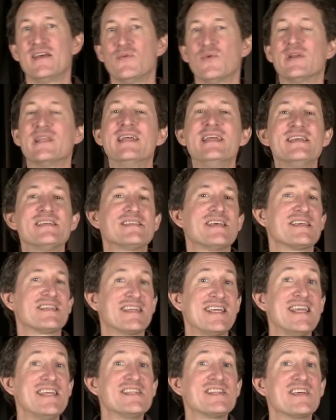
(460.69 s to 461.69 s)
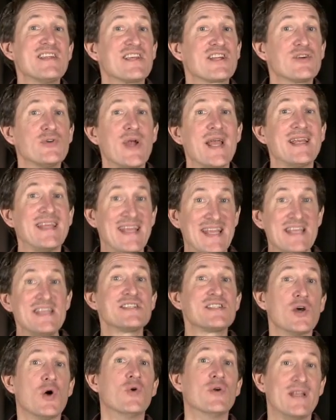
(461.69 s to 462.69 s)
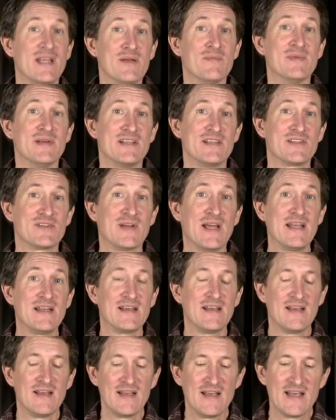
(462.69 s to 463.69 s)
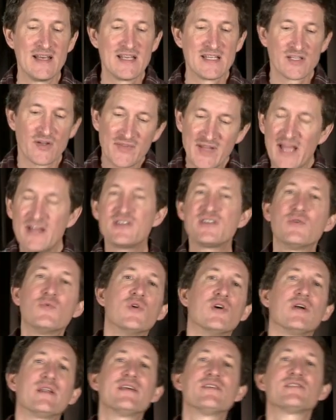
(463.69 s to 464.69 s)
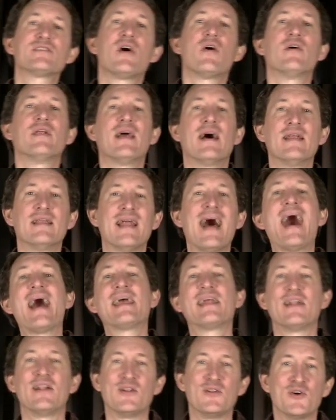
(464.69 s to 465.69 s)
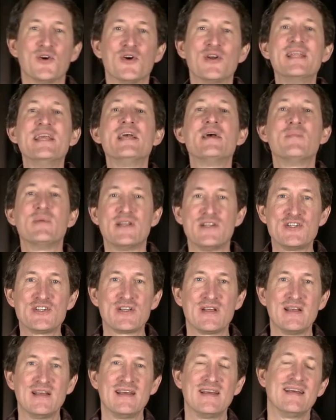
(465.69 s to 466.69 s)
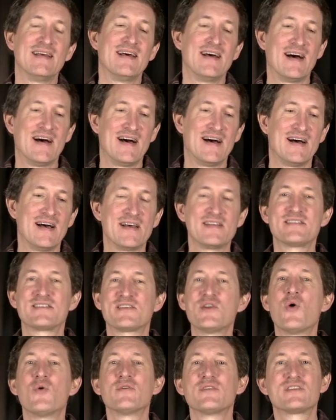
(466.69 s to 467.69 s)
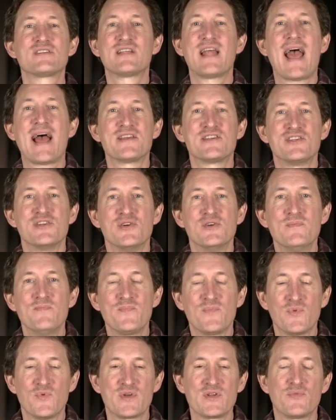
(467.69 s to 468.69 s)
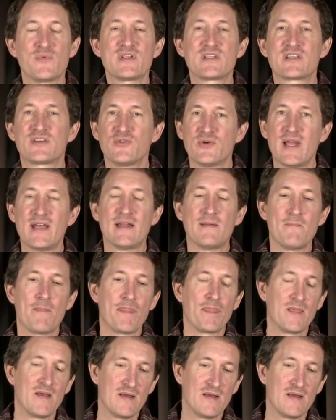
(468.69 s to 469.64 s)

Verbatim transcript: when he says he's going to create his own image, right? So in the ancient world, here's how an, an idol or an image, uh, a stone statue, was created.